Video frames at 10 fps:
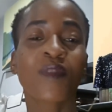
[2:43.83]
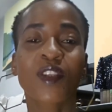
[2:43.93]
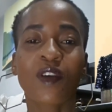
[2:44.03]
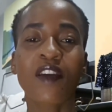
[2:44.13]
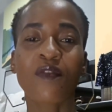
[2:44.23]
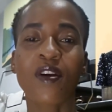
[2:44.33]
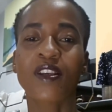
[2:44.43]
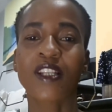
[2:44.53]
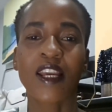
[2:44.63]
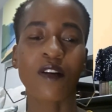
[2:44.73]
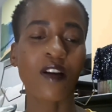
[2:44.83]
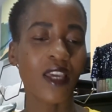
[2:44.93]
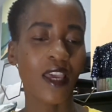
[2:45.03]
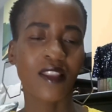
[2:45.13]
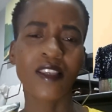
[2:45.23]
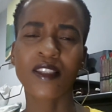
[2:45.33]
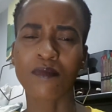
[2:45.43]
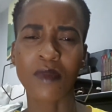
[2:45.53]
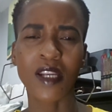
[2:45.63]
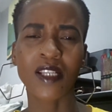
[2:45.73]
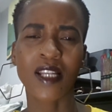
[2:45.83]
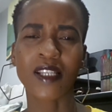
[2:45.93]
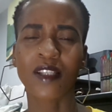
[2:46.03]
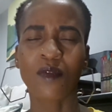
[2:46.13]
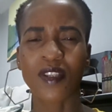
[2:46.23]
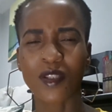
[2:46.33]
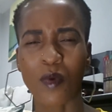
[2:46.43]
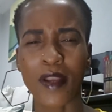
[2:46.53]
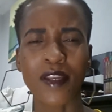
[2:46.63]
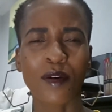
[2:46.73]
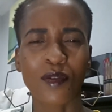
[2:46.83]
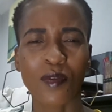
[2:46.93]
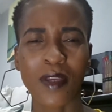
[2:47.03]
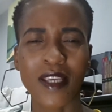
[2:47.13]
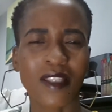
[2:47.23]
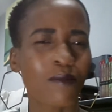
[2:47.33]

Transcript: So everyone was like, okay, this marriage lasted, was it 1 year or 2 years?